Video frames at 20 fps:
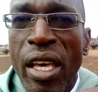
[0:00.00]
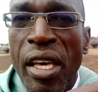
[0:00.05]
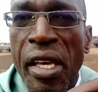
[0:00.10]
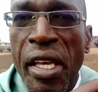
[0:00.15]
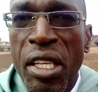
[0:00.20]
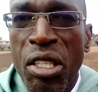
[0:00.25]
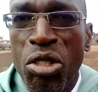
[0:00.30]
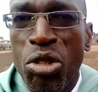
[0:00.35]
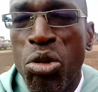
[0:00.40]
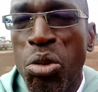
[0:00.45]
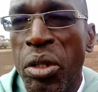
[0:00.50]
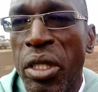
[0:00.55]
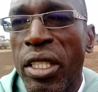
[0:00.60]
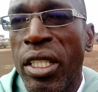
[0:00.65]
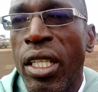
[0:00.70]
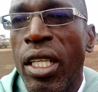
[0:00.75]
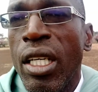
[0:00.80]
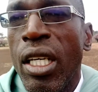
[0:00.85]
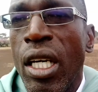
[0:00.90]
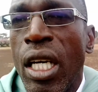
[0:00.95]
the history,
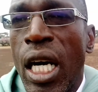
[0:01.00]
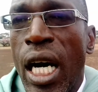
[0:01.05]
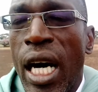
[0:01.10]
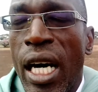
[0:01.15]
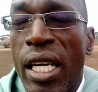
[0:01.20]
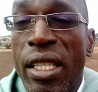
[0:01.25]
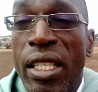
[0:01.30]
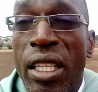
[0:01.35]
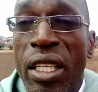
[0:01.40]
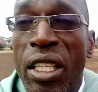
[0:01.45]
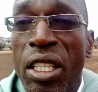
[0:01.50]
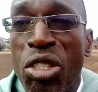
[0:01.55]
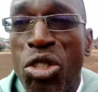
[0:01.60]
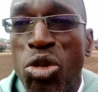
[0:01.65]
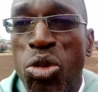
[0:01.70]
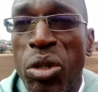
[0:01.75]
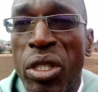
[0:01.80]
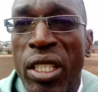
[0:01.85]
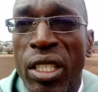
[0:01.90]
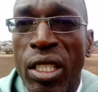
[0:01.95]
uh, the
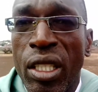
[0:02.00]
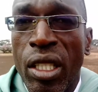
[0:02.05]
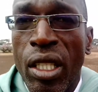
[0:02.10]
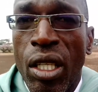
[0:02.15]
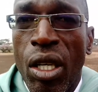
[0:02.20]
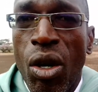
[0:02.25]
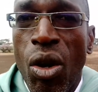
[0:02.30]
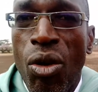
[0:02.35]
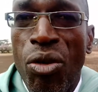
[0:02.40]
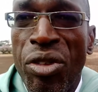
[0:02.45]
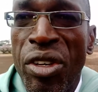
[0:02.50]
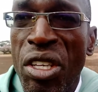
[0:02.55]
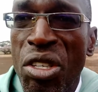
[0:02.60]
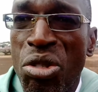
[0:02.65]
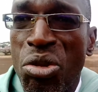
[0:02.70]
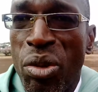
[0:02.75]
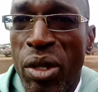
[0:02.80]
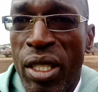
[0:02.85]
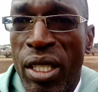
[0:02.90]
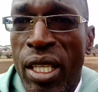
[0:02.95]
history of
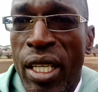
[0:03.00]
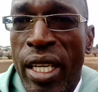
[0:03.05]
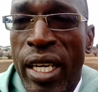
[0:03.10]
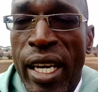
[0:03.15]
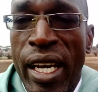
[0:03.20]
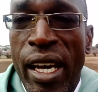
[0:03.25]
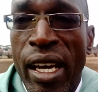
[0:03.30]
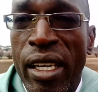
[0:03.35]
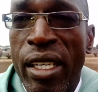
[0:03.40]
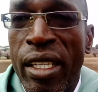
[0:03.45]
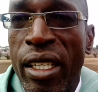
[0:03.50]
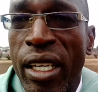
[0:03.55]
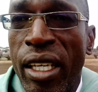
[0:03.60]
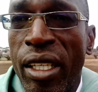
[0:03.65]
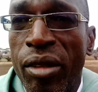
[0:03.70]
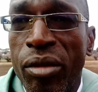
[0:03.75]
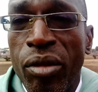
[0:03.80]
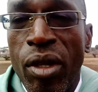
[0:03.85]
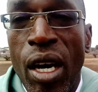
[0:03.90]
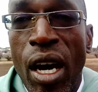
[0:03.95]
Israel. And
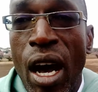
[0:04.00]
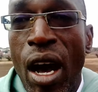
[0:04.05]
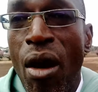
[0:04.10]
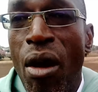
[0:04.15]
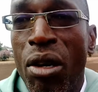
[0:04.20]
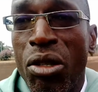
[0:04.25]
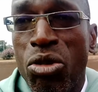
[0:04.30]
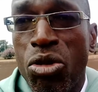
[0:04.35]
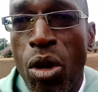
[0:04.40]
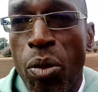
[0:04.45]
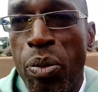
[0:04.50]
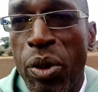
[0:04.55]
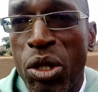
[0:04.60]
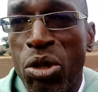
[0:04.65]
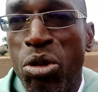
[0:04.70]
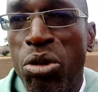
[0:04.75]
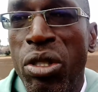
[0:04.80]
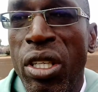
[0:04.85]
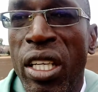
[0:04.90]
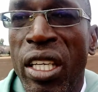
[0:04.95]
our topic
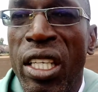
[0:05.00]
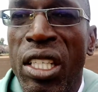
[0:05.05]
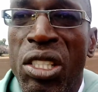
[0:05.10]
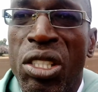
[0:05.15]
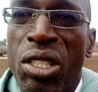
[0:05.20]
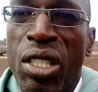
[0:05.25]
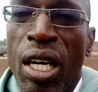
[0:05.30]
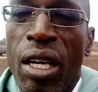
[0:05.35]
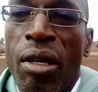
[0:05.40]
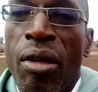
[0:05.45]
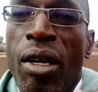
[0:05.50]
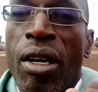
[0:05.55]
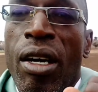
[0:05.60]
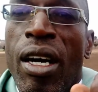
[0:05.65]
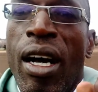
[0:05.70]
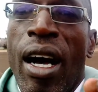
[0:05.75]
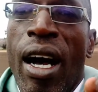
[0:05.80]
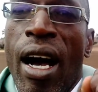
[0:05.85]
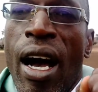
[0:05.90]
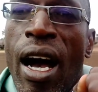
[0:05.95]
today is uh,
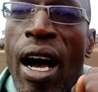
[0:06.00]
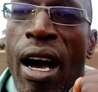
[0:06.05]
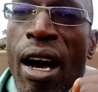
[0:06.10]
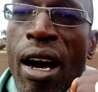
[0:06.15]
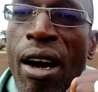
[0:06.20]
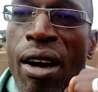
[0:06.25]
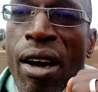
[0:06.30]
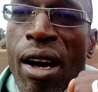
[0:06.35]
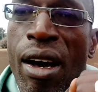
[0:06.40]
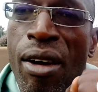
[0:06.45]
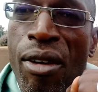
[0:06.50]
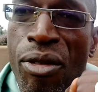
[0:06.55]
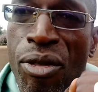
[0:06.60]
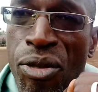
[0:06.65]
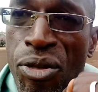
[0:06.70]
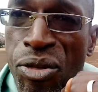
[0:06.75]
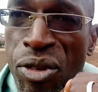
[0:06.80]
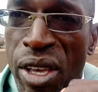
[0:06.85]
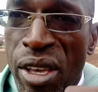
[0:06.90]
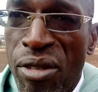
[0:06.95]
uh,
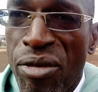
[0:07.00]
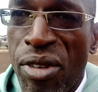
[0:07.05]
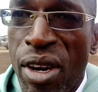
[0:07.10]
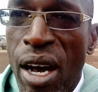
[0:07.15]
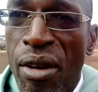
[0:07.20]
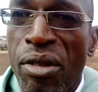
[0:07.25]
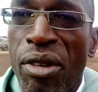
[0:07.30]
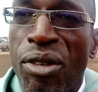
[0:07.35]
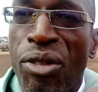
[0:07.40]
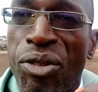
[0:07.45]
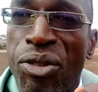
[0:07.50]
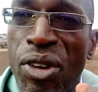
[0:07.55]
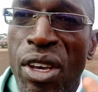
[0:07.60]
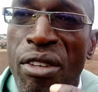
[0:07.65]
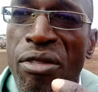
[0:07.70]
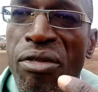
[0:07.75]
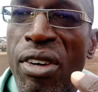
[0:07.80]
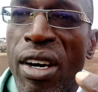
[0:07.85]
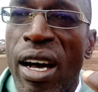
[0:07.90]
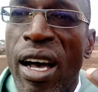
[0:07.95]
favor, having
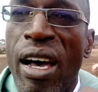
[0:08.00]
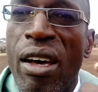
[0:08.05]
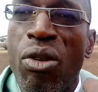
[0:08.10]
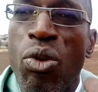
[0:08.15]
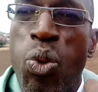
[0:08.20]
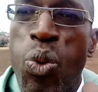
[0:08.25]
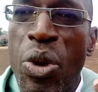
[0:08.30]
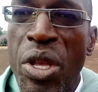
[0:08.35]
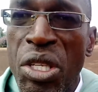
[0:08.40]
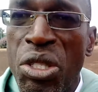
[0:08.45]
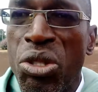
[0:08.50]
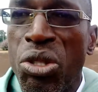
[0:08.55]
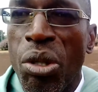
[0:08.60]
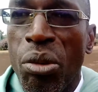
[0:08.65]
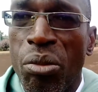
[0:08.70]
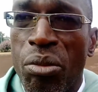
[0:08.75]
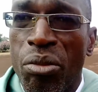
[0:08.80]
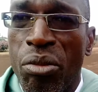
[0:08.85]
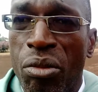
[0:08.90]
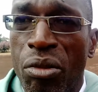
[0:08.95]
favor and
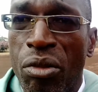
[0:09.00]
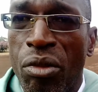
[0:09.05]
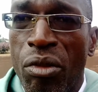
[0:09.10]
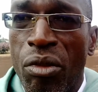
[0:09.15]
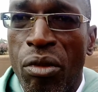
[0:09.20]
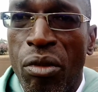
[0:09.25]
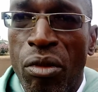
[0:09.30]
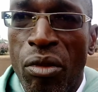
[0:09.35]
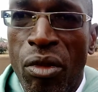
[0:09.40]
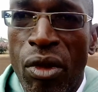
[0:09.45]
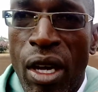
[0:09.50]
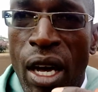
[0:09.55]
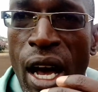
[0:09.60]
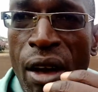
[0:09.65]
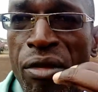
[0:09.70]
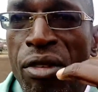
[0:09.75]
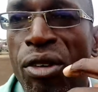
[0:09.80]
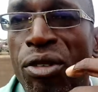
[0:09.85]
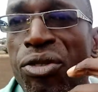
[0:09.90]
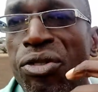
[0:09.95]
wisdom.
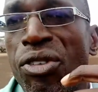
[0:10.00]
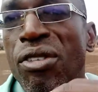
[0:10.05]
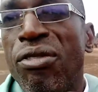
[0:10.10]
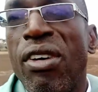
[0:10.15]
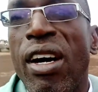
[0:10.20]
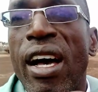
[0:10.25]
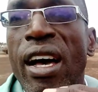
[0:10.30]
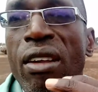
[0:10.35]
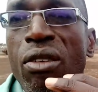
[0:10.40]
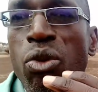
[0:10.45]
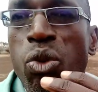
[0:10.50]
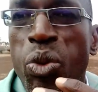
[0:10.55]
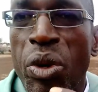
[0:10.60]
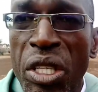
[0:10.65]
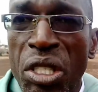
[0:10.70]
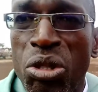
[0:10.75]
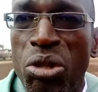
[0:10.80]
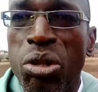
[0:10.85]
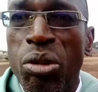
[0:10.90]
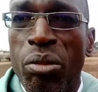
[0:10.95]
Having favor and
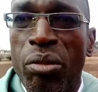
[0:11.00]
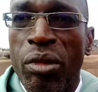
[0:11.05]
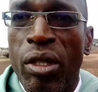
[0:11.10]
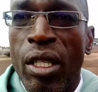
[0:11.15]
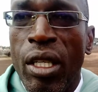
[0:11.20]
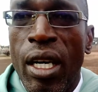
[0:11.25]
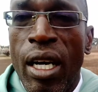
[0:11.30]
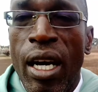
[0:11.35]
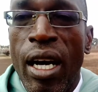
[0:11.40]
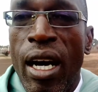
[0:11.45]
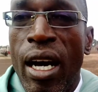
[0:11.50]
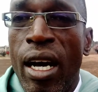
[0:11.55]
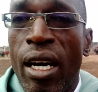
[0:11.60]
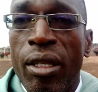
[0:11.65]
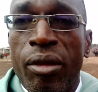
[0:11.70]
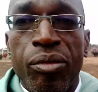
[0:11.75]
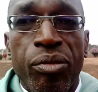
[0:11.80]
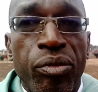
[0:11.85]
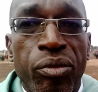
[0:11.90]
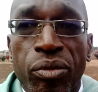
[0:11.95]
wisdom.
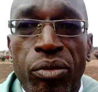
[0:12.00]
Uh,